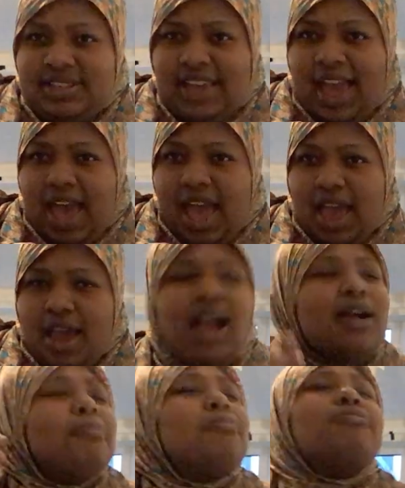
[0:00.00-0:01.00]

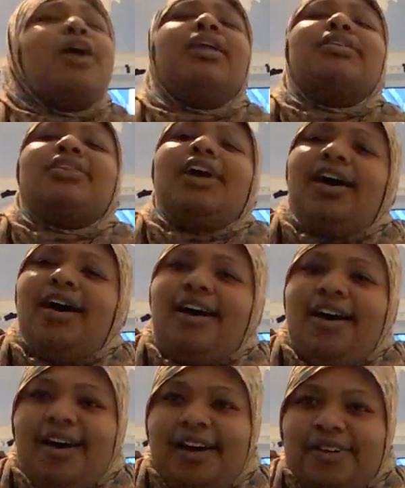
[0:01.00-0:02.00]
yeah?
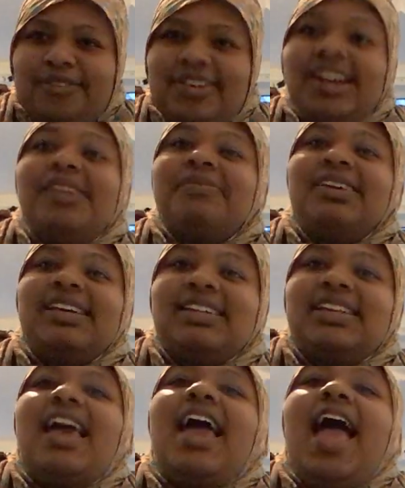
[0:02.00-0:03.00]
Brother, what I
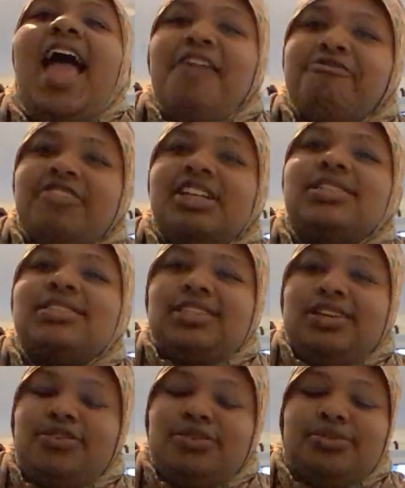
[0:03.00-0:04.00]
mean? Every
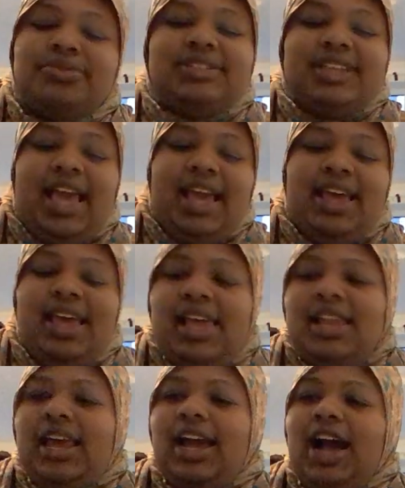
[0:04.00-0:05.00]
single day.
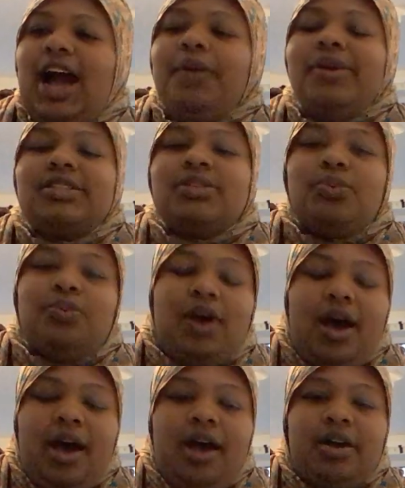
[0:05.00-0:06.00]
Like, I went to
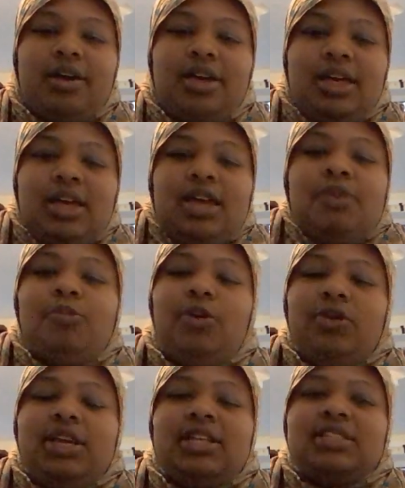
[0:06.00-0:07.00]
work,
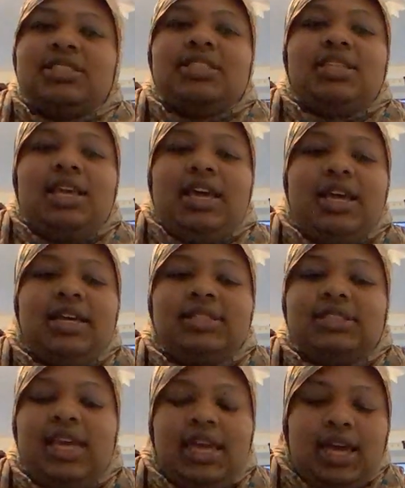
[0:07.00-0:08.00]
morning,
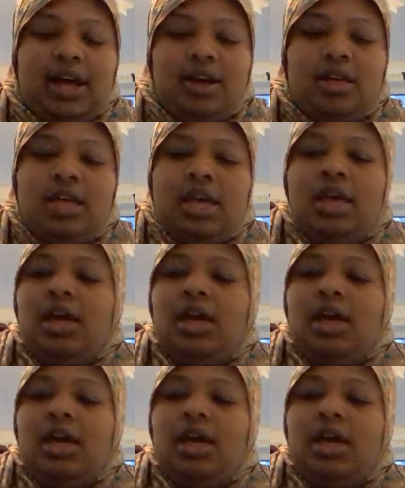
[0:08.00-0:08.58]
takeout,